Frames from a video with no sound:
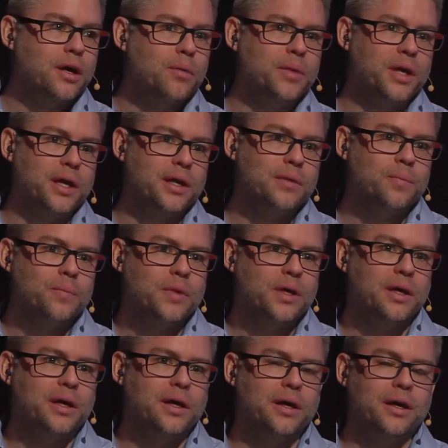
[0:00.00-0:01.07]
coming in,
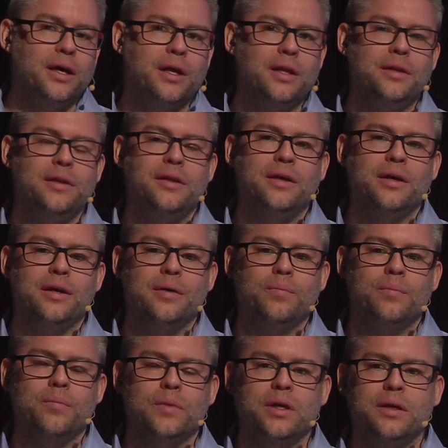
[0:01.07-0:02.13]

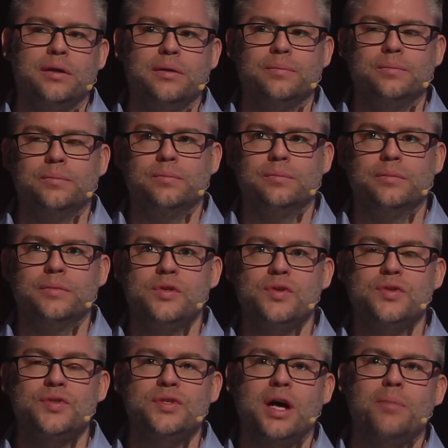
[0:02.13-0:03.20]
and
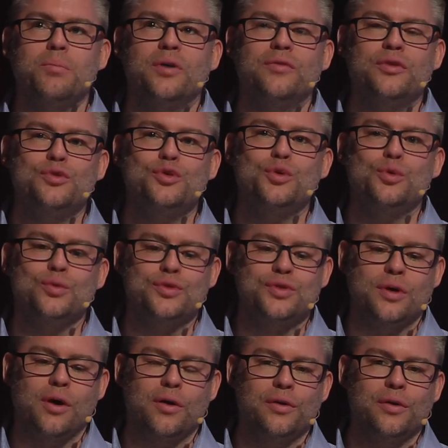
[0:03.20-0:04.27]
some of the tools
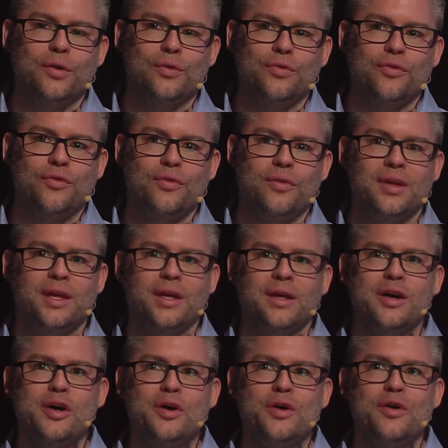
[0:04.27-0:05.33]
are not
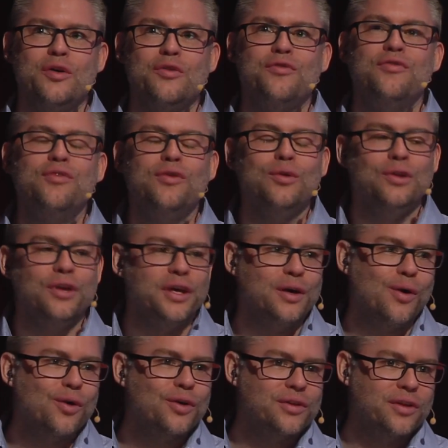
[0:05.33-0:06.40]
fully
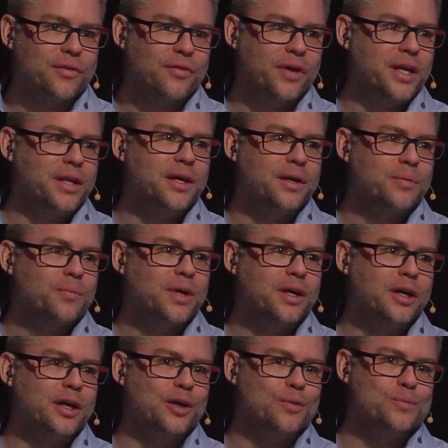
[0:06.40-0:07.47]
Okta ready.
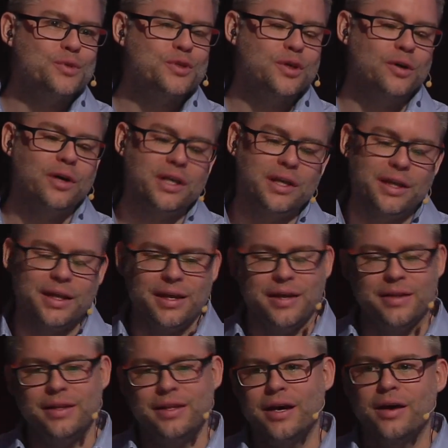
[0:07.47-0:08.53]

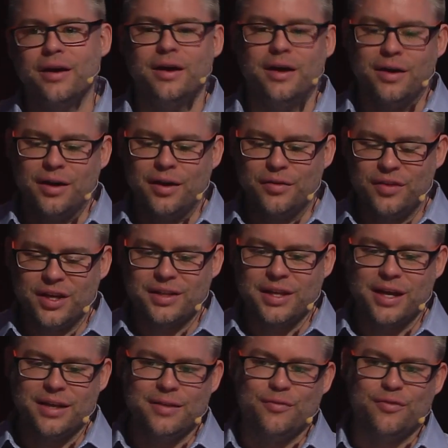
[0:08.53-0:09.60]
And I think
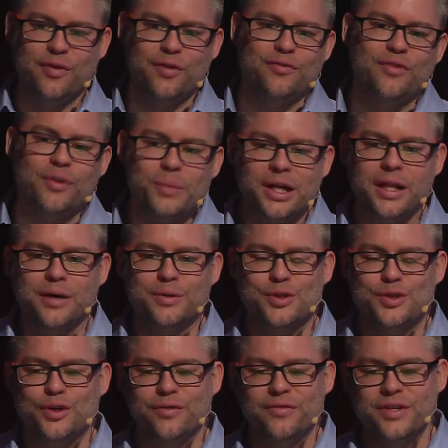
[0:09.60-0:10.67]
that from a cloud
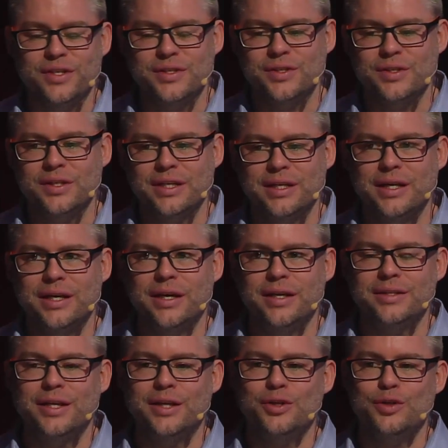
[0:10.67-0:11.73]
service
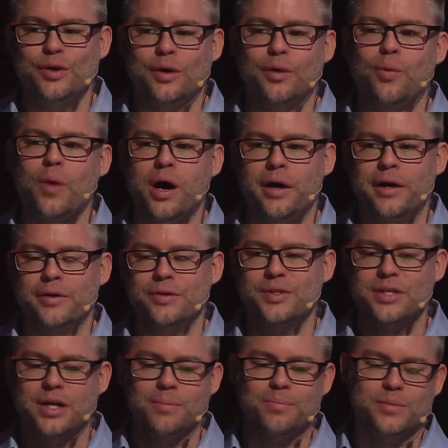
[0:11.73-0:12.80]
that you acquire,
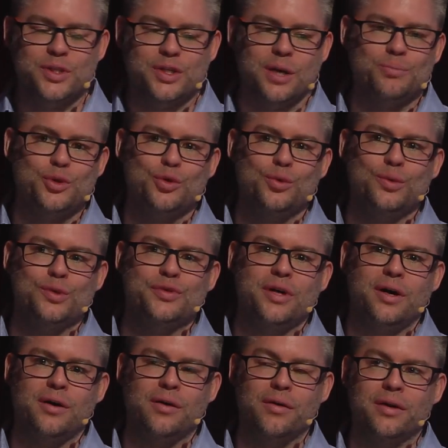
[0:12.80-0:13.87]
some tools
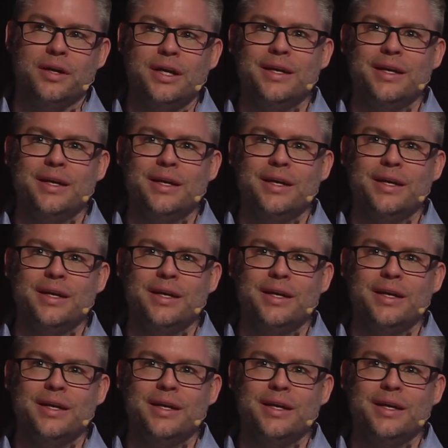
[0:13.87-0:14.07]
are